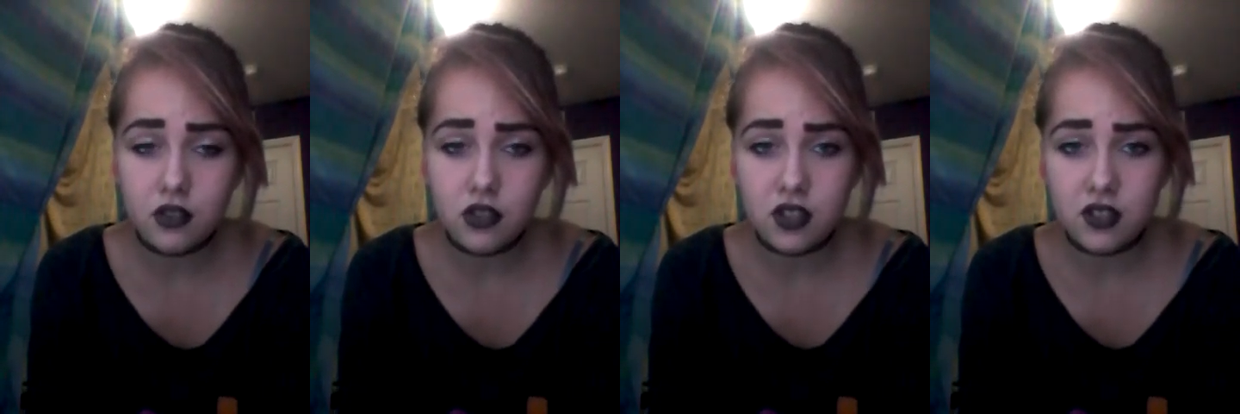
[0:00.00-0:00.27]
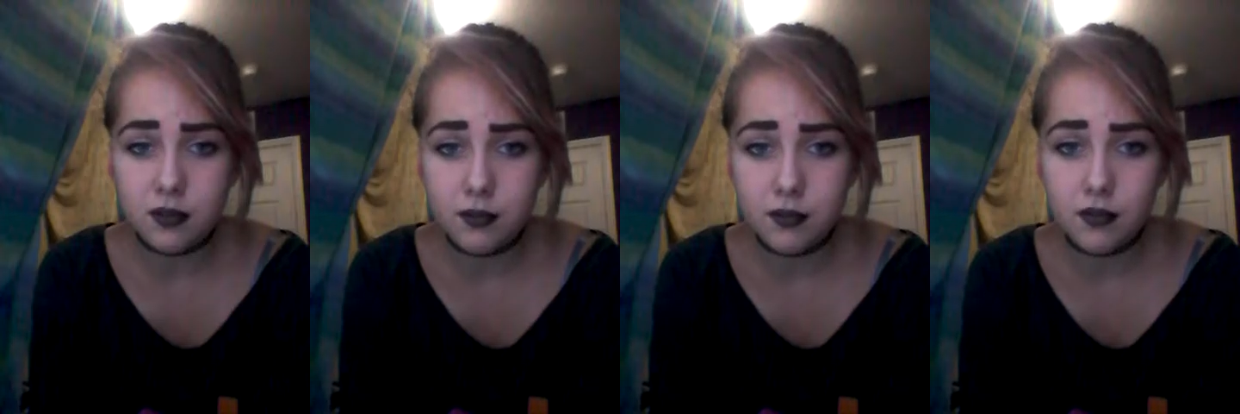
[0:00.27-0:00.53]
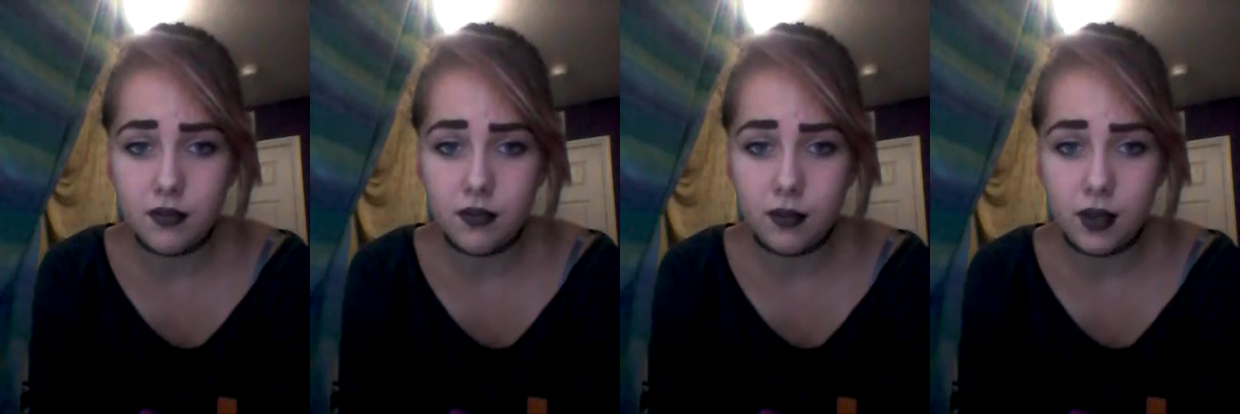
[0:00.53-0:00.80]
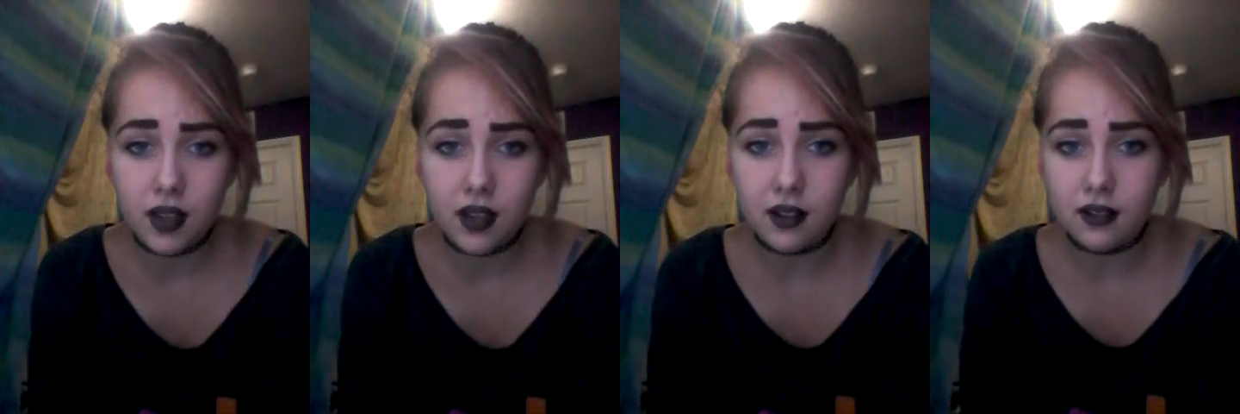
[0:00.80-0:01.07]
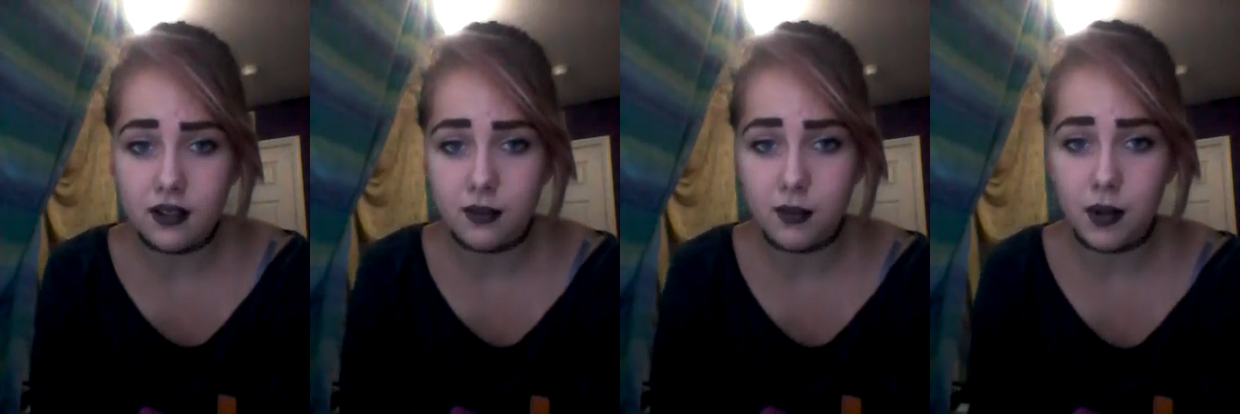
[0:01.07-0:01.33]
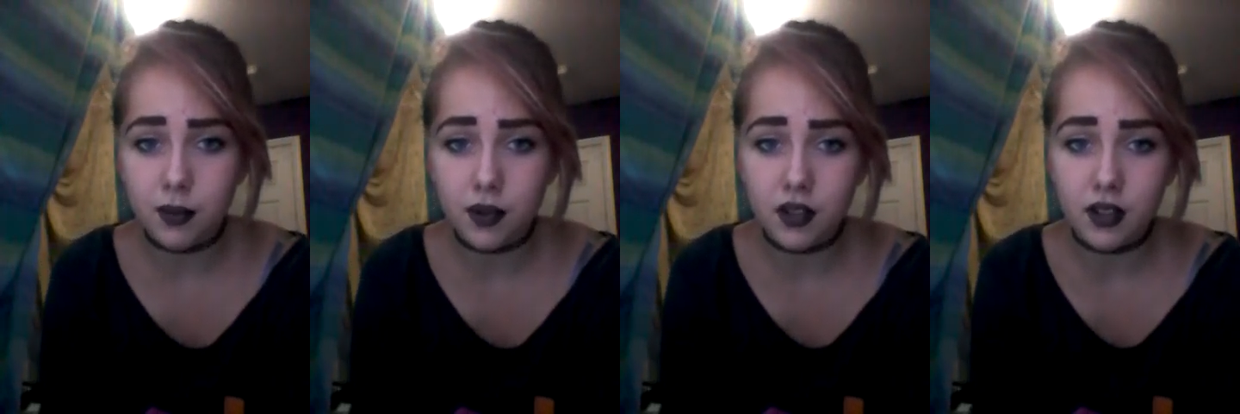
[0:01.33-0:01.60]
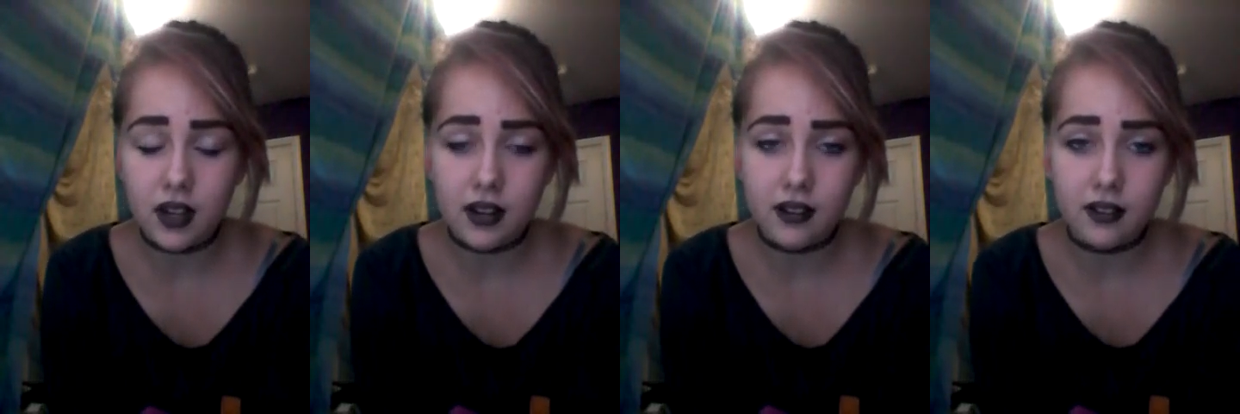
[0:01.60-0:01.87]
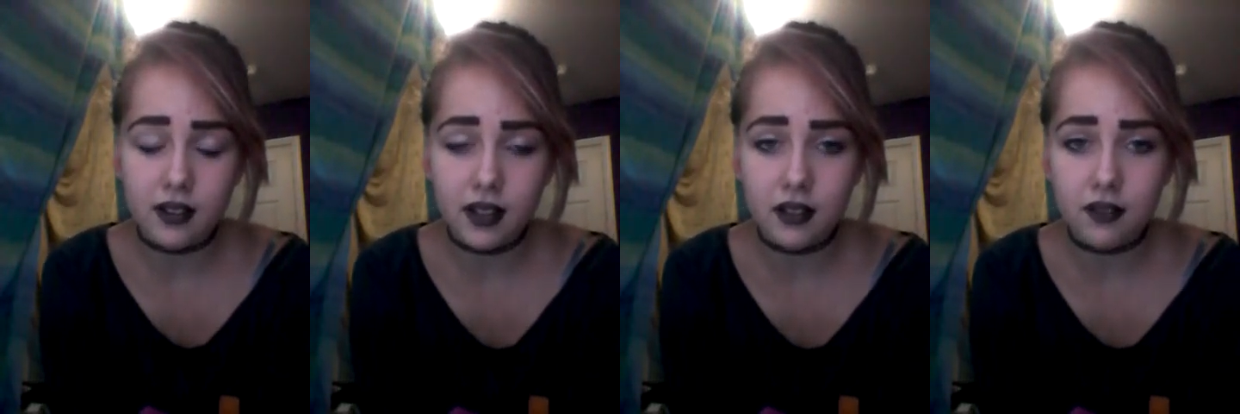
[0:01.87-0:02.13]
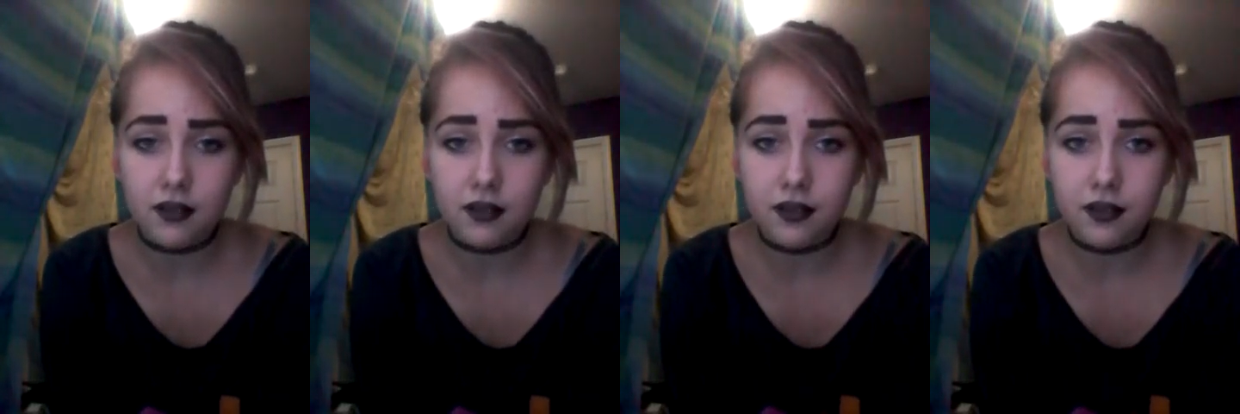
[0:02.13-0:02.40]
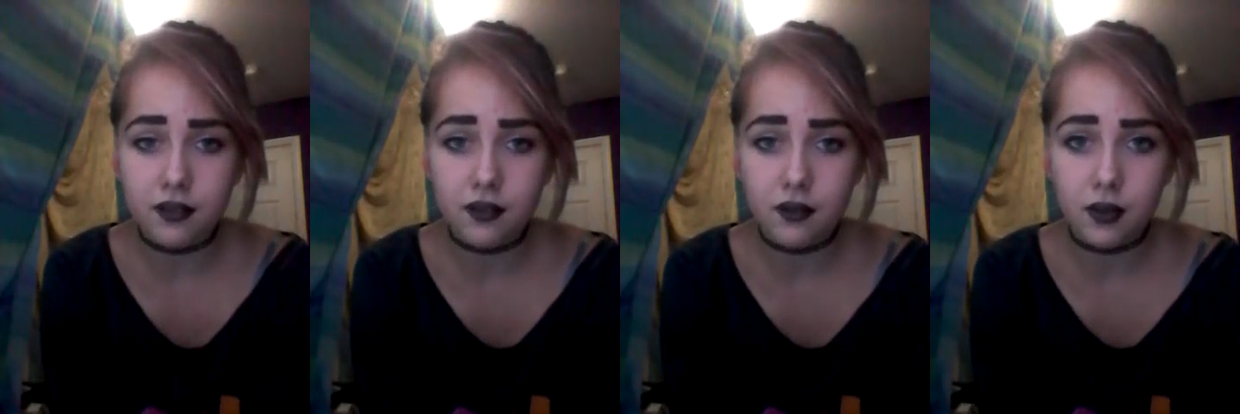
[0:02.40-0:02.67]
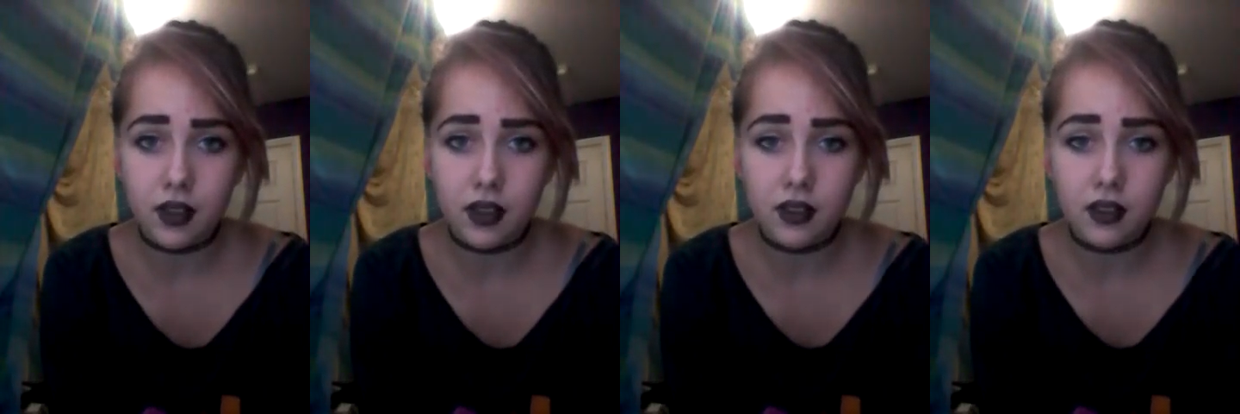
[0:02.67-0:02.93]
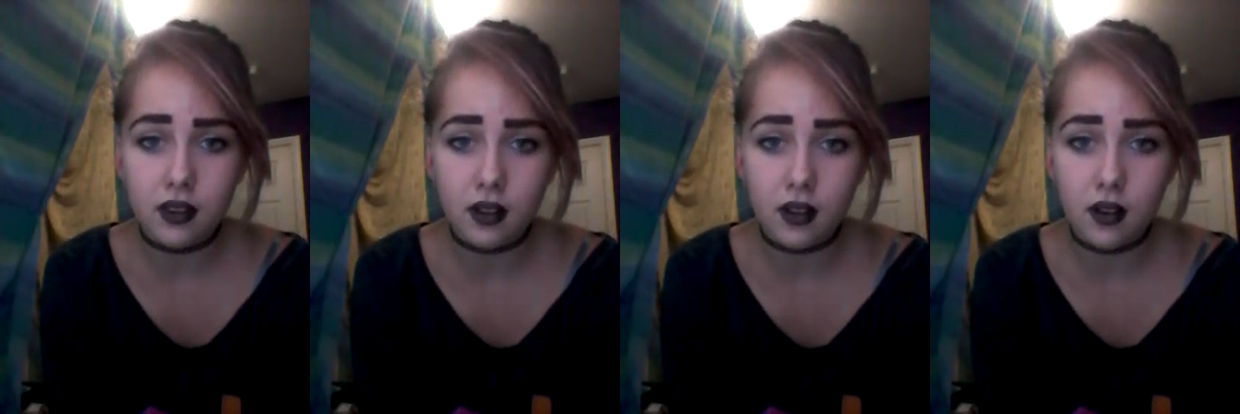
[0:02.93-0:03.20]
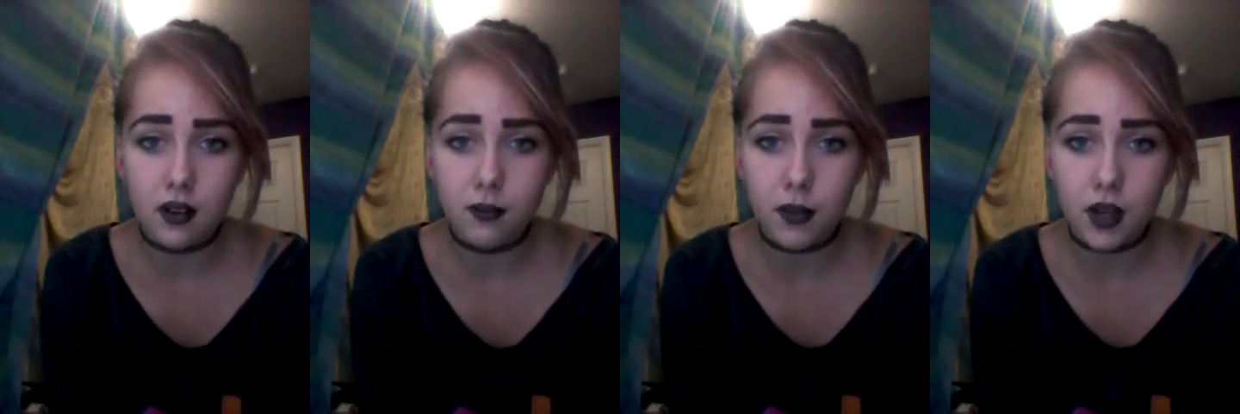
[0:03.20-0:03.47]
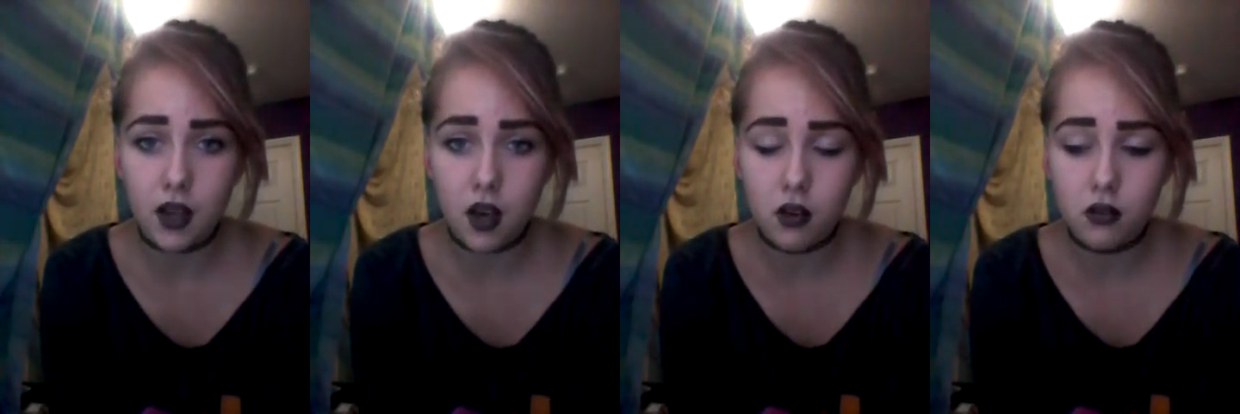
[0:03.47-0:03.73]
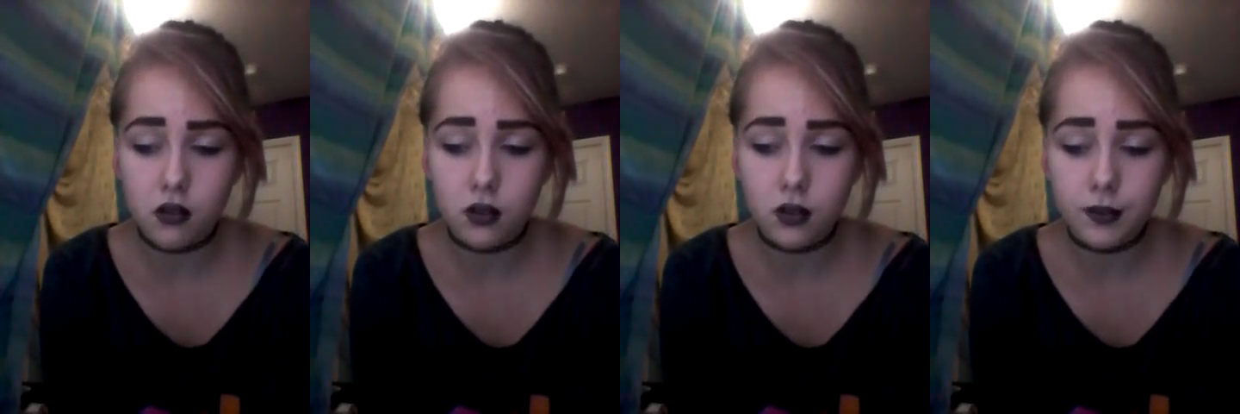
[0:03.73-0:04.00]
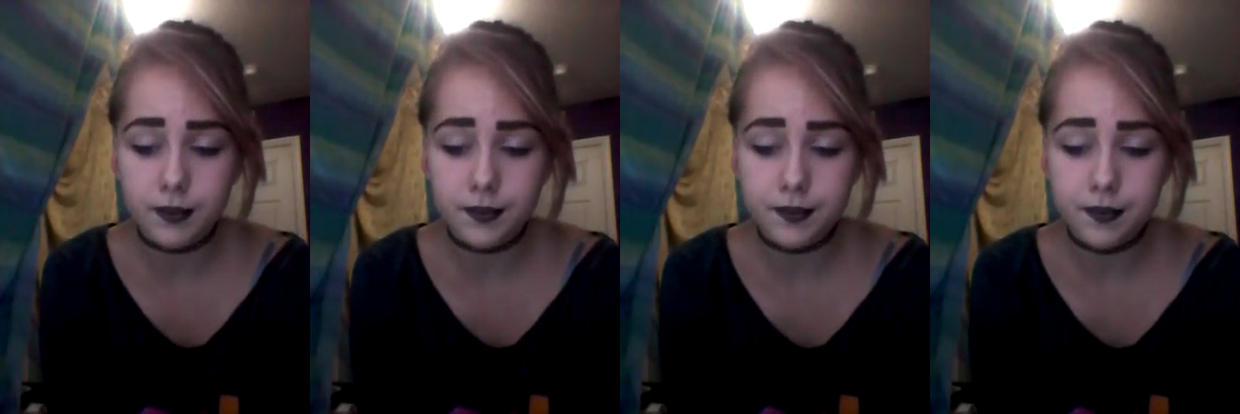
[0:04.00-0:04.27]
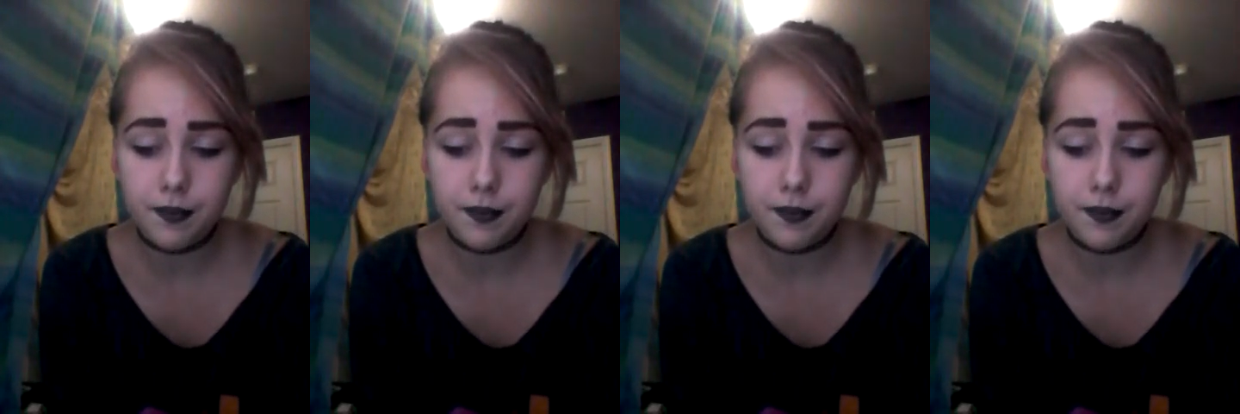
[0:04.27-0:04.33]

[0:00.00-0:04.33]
just because my brother had to leave with uh, my uncle,